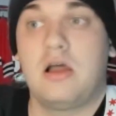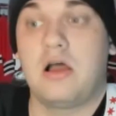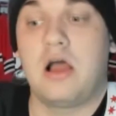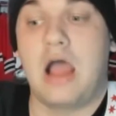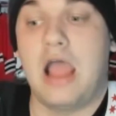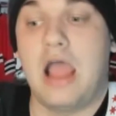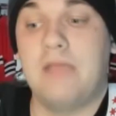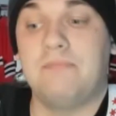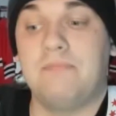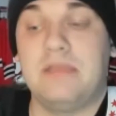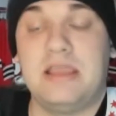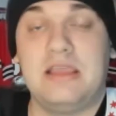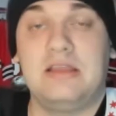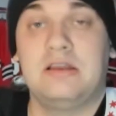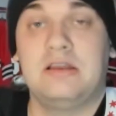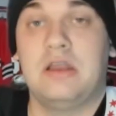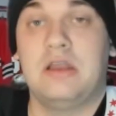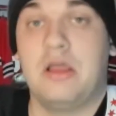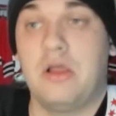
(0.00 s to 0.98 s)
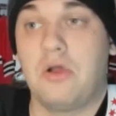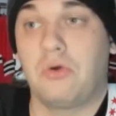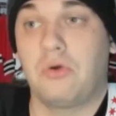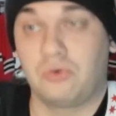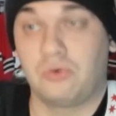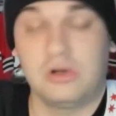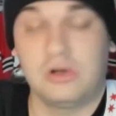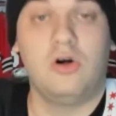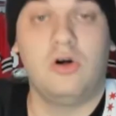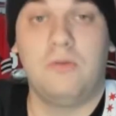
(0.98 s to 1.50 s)
I mean,
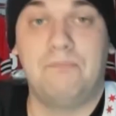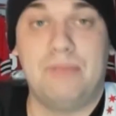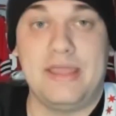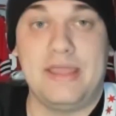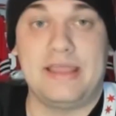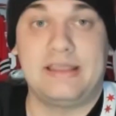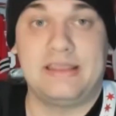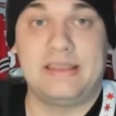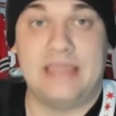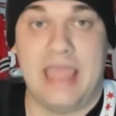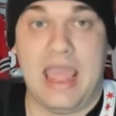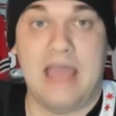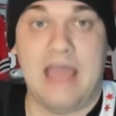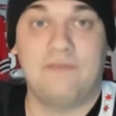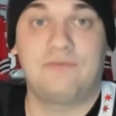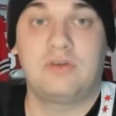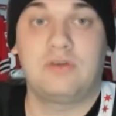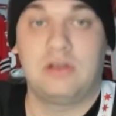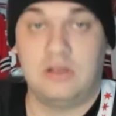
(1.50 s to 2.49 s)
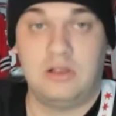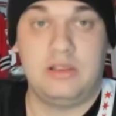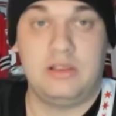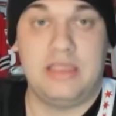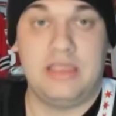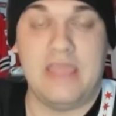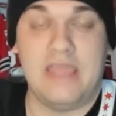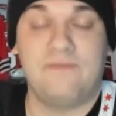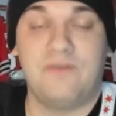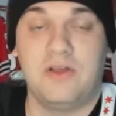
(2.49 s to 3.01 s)
real big gaff,
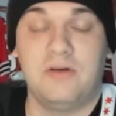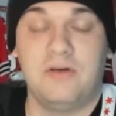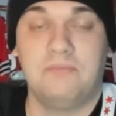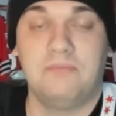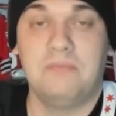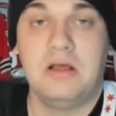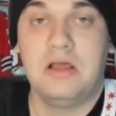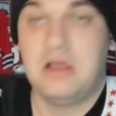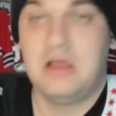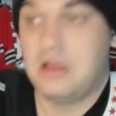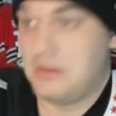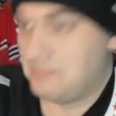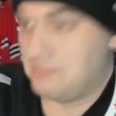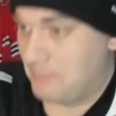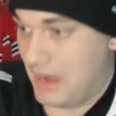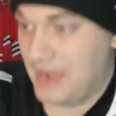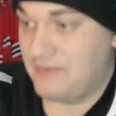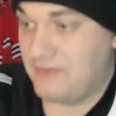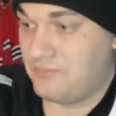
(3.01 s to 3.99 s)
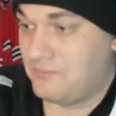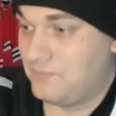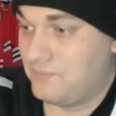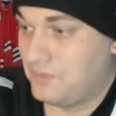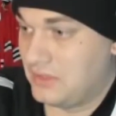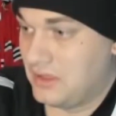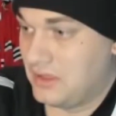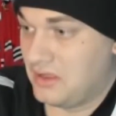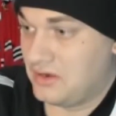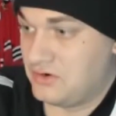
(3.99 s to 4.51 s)
gave him my
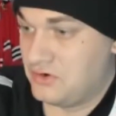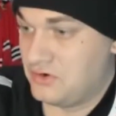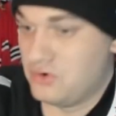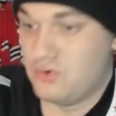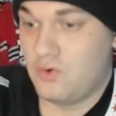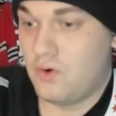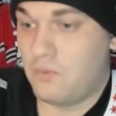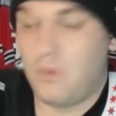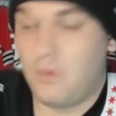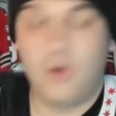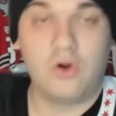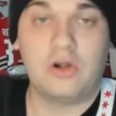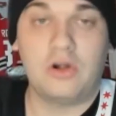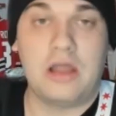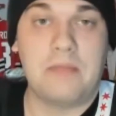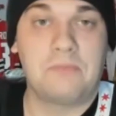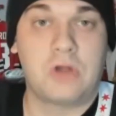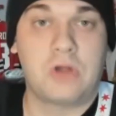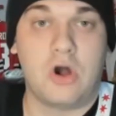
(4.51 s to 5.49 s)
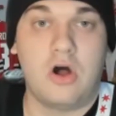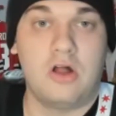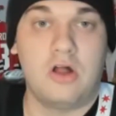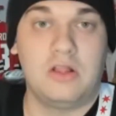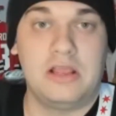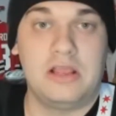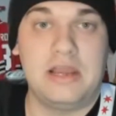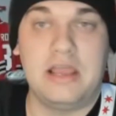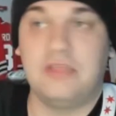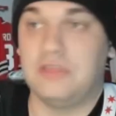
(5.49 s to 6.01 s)
new award I'm
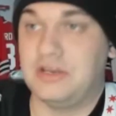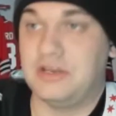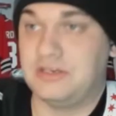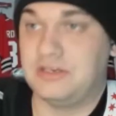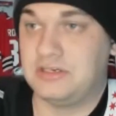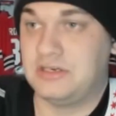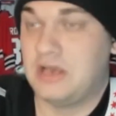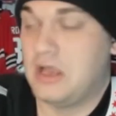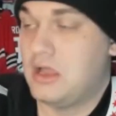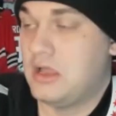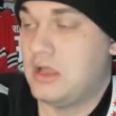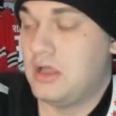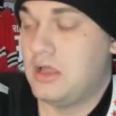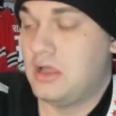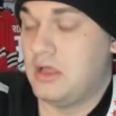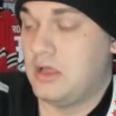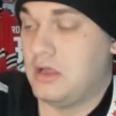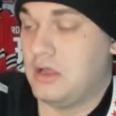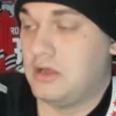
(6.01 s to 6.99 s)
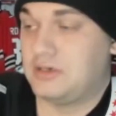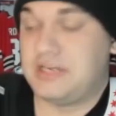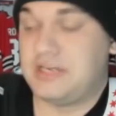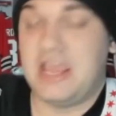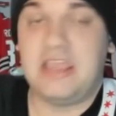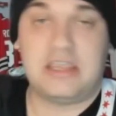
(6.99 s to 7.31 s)
calling it, the Tank